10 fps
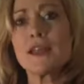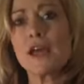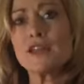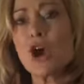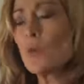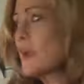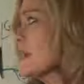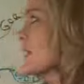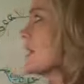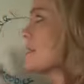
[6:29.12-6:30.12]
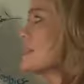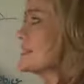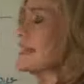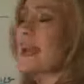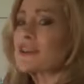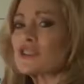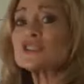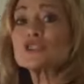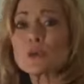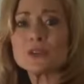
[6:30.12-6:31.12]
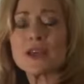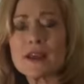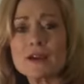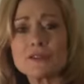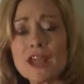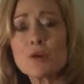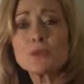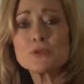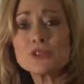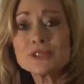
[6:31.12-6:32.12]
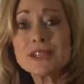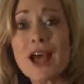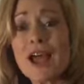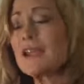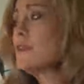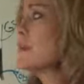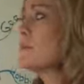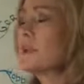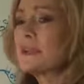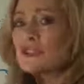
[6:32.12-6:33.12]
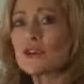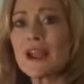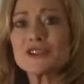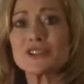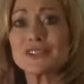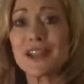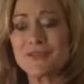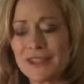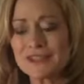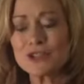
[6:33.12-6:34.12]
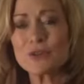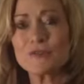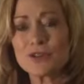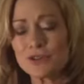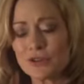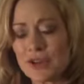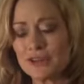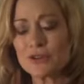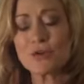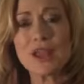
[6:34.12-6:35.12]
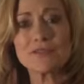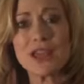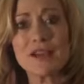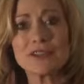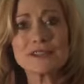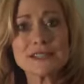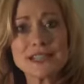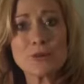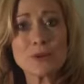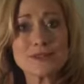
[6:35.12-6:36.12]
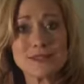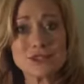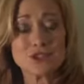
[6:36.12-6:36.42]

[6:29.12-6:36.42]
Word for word: not knowing this can actually sort that out and help you decide because you're actually diving into it further, and you don't have to have it in sequence and